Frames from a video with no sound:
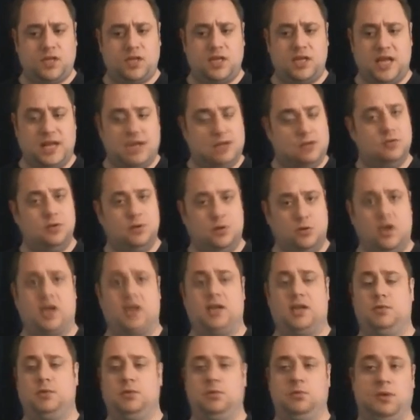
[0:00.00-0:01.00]
and
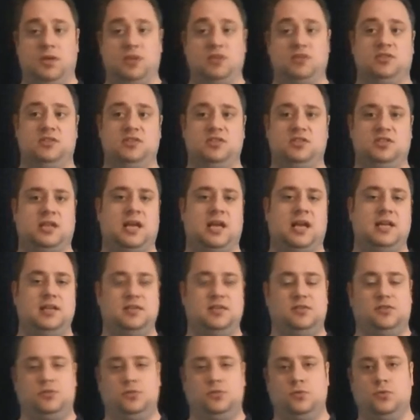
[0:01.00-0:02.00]
okay we must decide
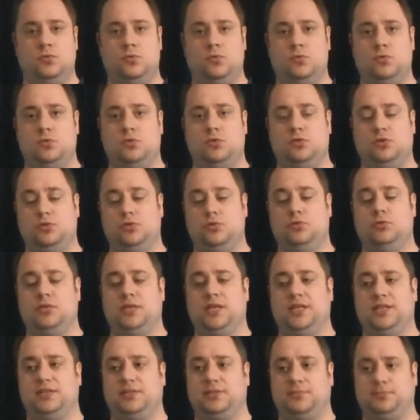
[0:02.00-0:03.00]
to to do
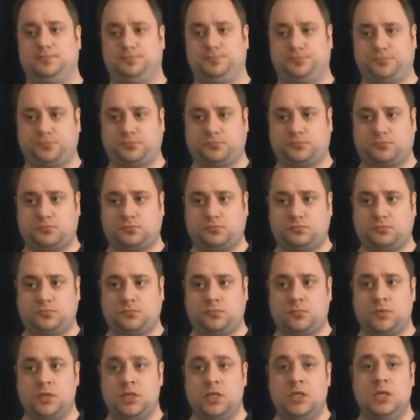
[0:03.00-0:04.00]
that
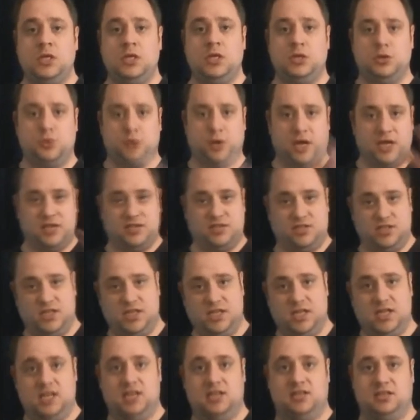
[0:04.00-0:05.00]
you can see
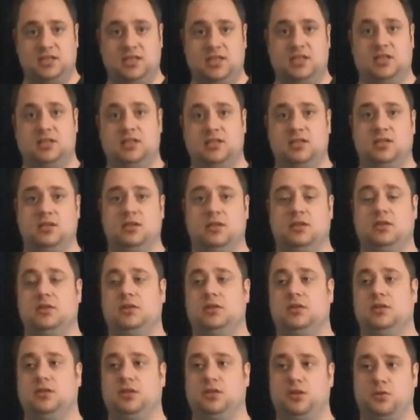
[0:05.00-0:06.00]
that in
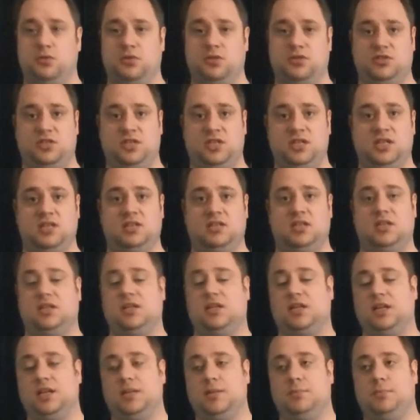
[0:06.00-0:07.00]
uh, you will see that in the
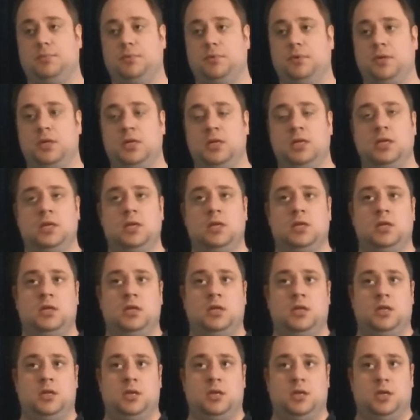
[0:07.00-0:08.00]
clip
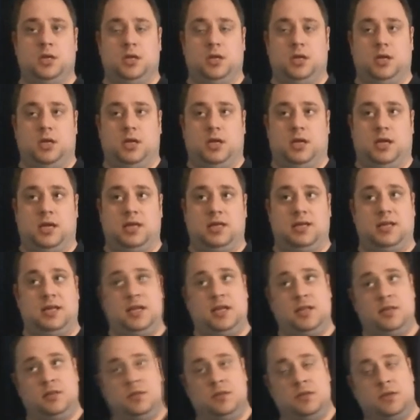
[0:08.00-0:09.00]
and
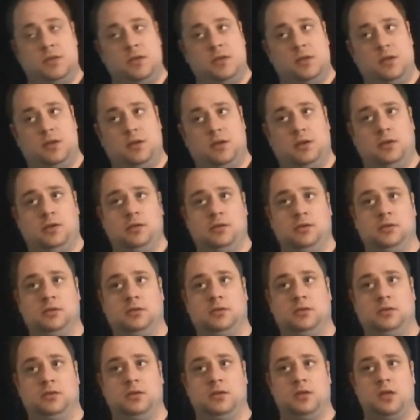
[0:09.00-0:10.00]
then
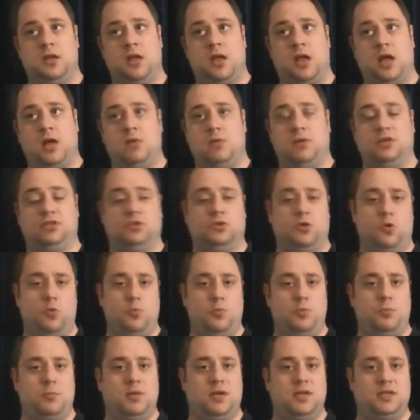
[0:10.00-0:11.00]
uh, I was
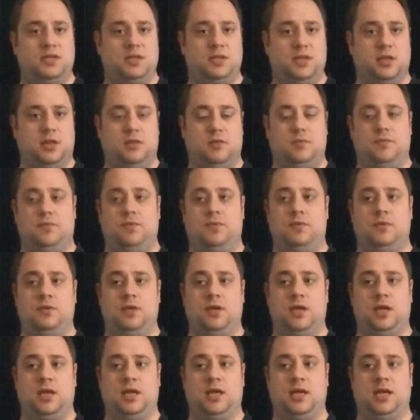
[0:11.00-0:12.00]
open myself
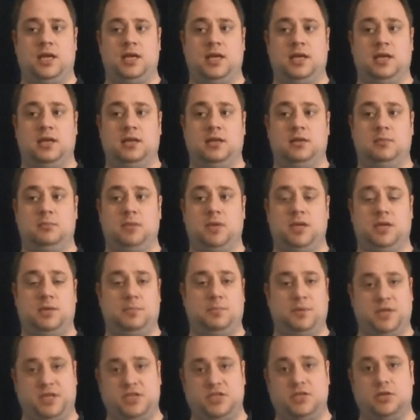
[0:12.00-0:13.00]
and make
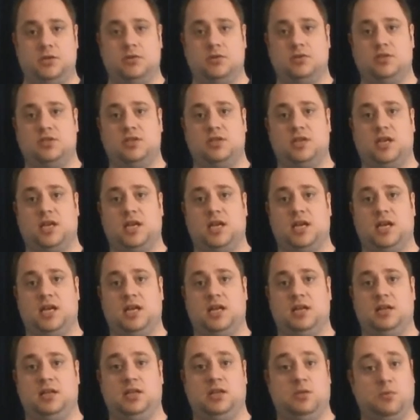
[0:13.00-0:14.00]
pictures
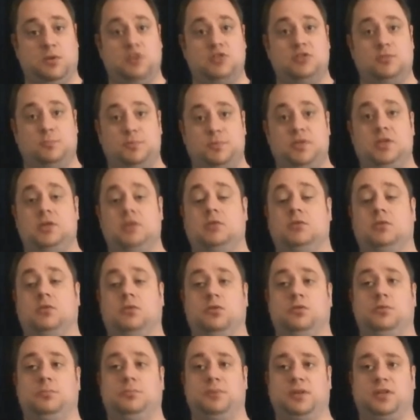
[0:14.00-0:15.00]
and he was appearing
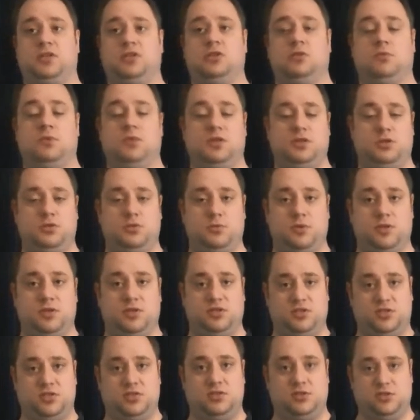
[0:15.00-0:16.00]
on the picture but you
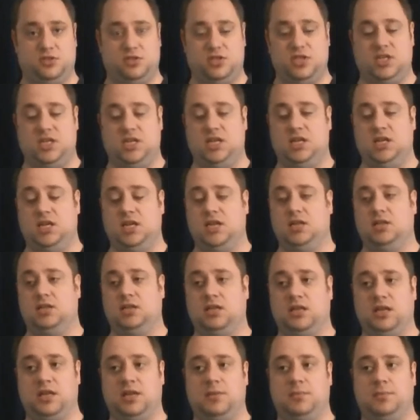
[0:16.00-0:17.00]
was see in the
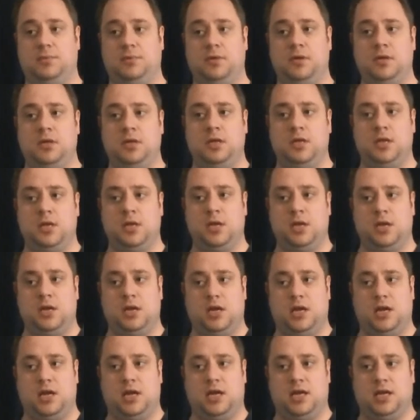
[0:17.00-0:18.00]
clip
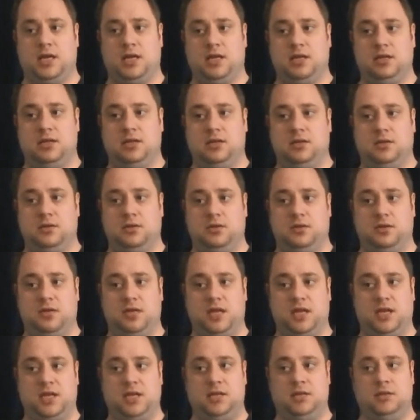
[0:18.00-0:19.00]
and
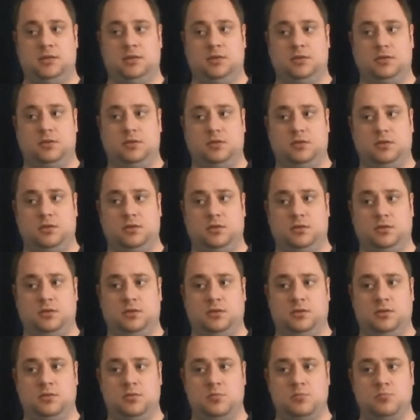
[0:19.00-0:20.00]
then
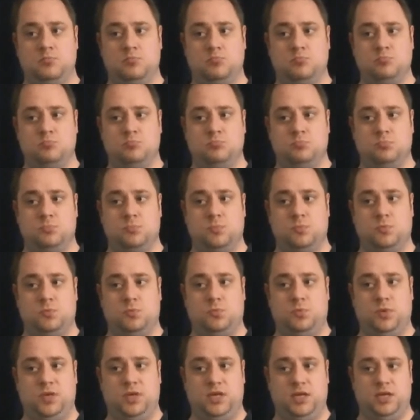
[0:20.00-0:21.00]
um,
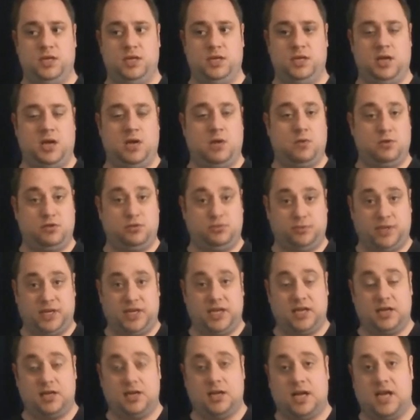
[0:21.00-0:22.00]
we I was
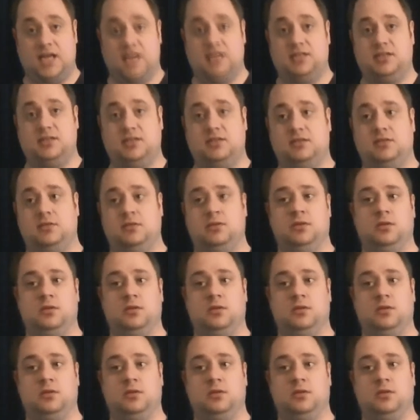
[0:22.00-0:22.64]
recognized